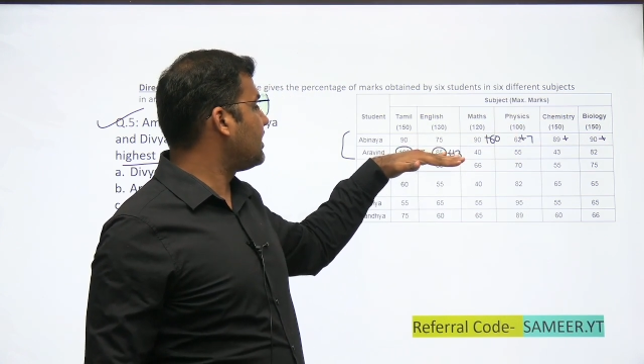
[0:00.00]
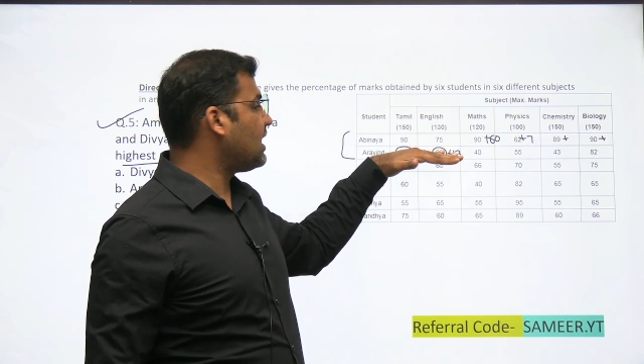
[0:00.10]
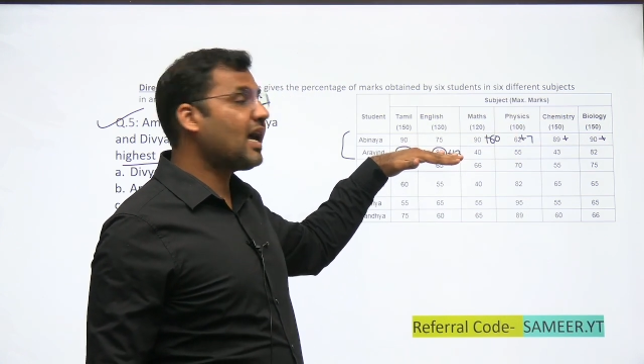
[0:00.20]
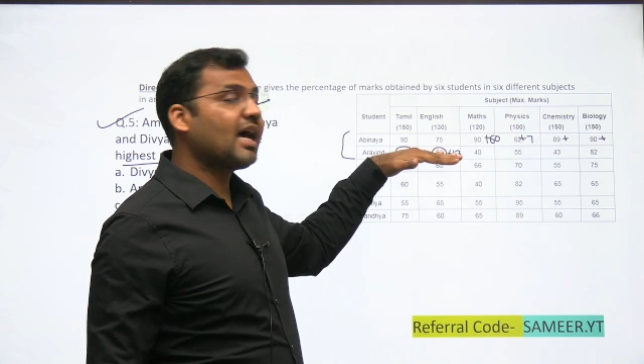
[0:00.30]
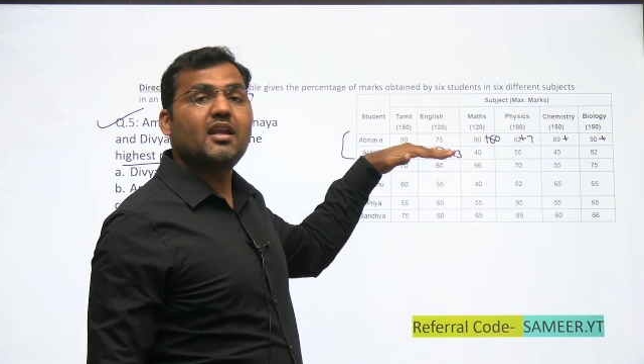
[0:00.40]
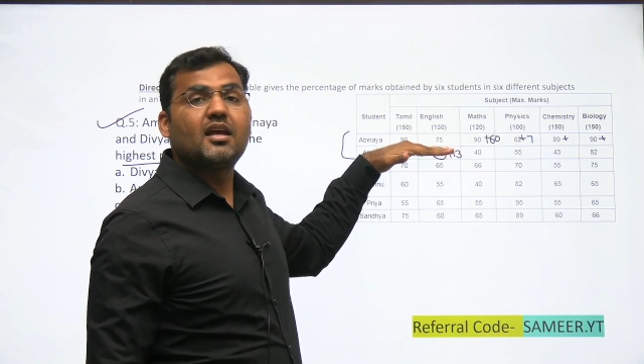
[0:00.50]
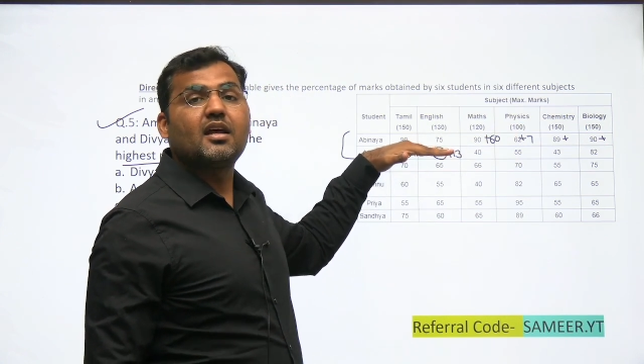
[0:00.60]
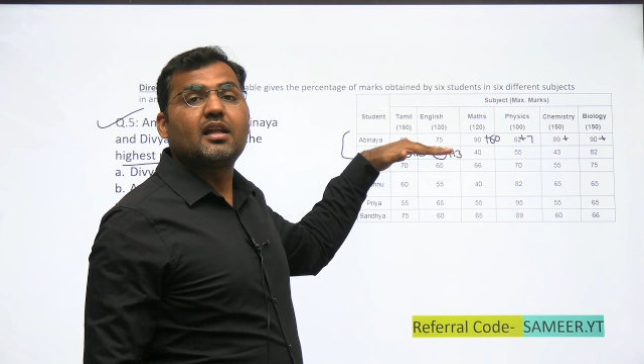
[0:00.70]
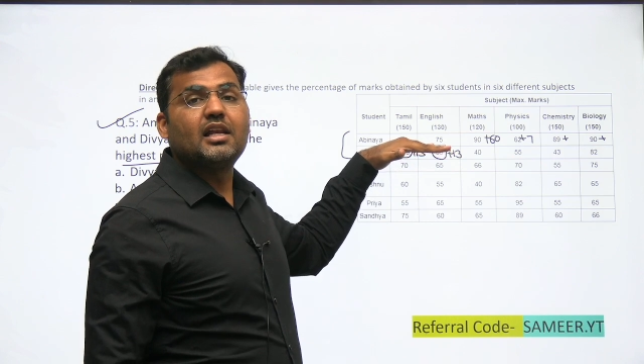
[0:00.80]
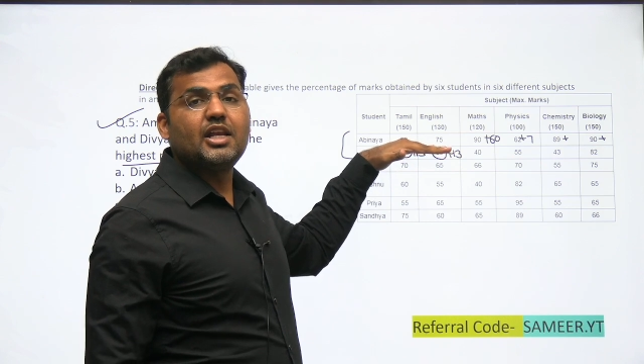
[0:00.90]
than
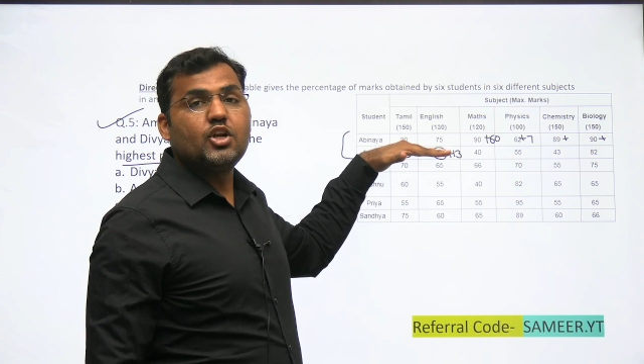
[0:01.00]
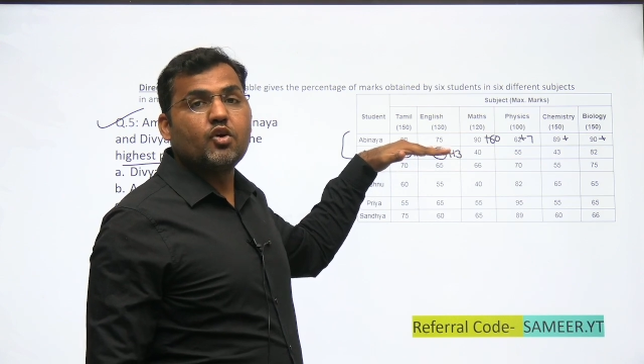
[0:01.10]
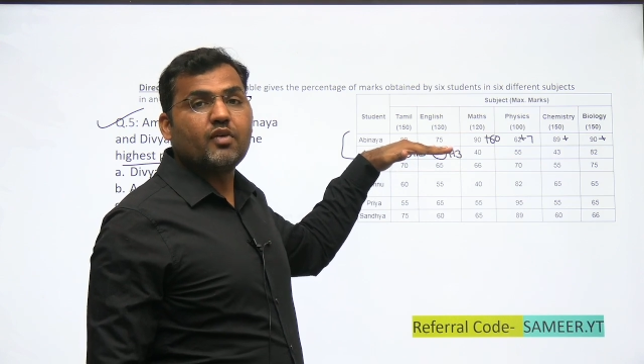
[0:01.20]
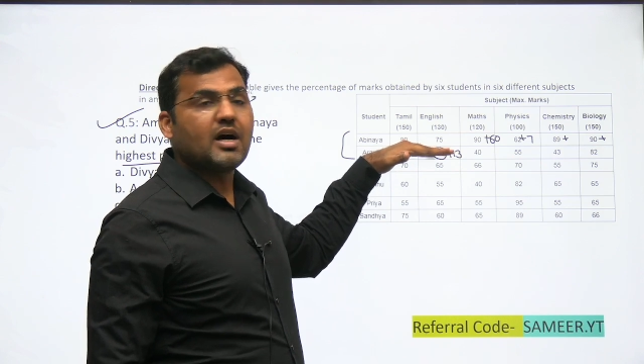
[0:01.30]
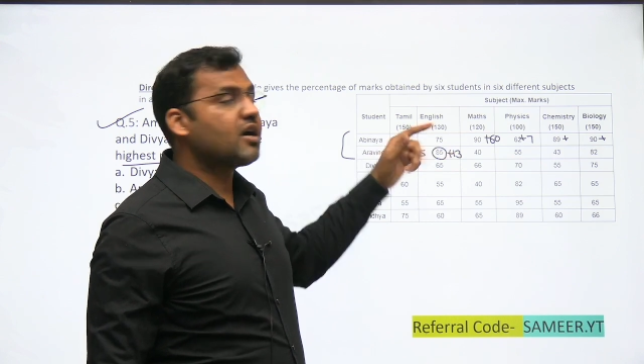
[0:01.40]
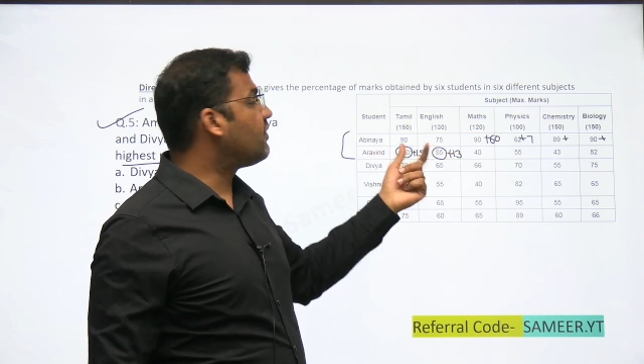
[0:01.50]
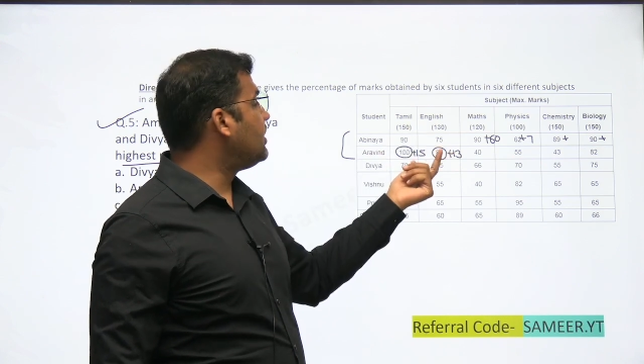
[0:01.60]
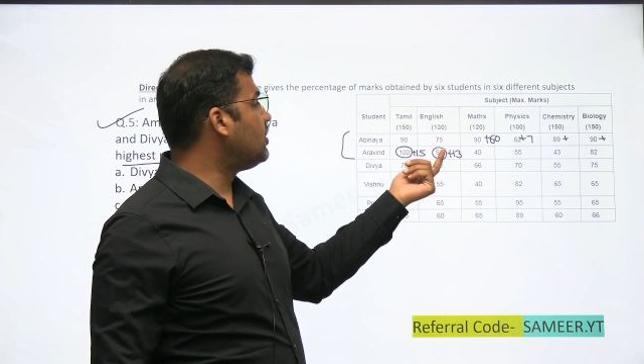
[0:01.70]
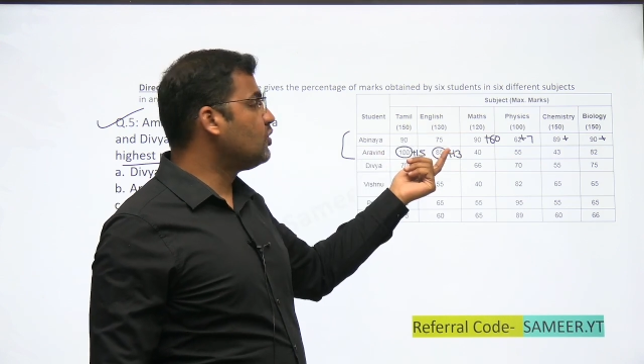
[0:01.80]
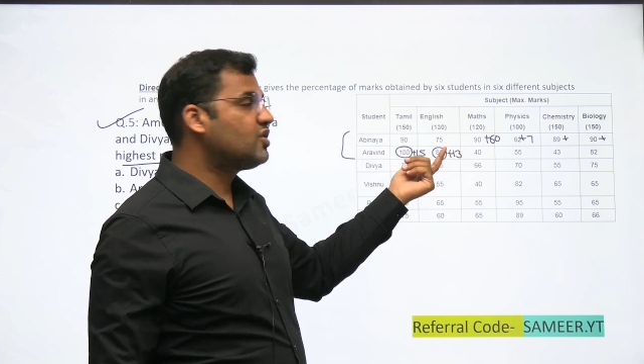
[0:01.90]
lead of
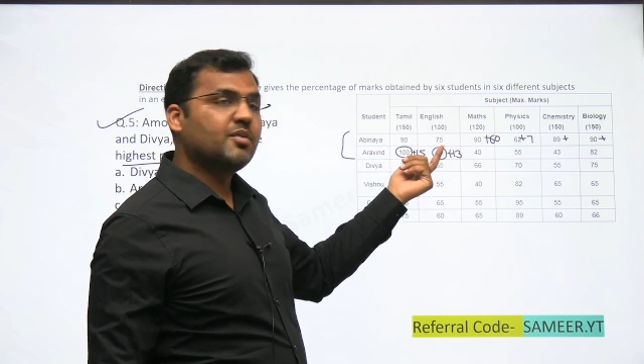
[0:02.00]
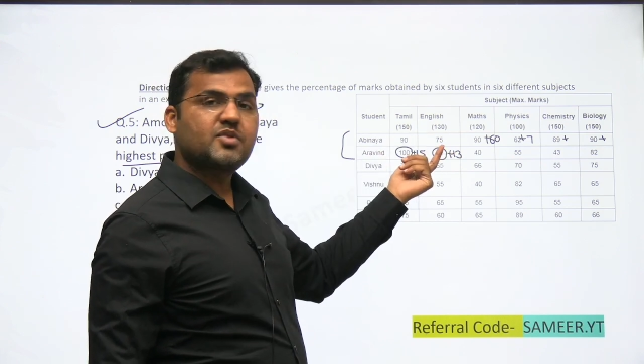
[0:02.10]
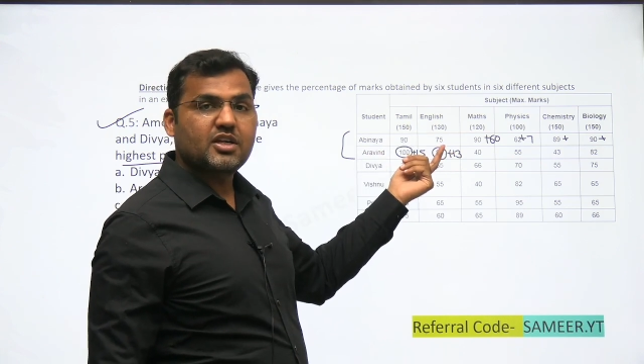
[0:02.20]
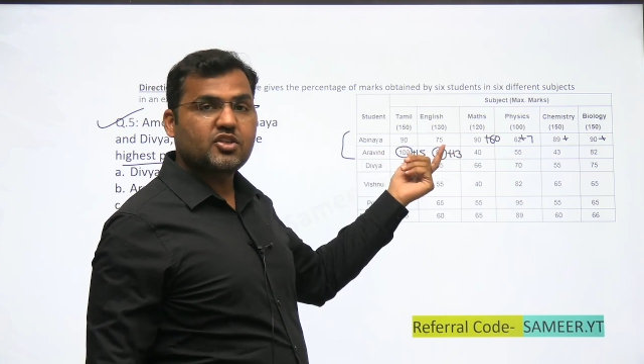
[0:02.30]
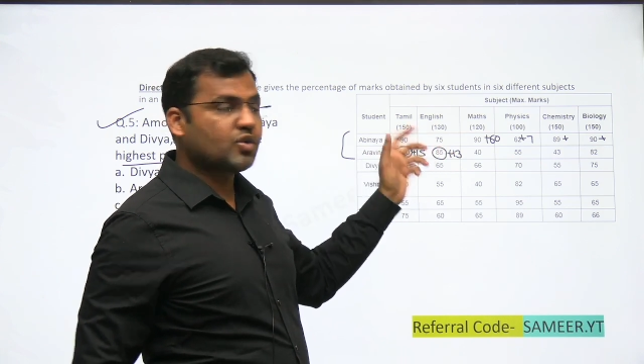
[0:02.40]
Arvind in 2 subjects.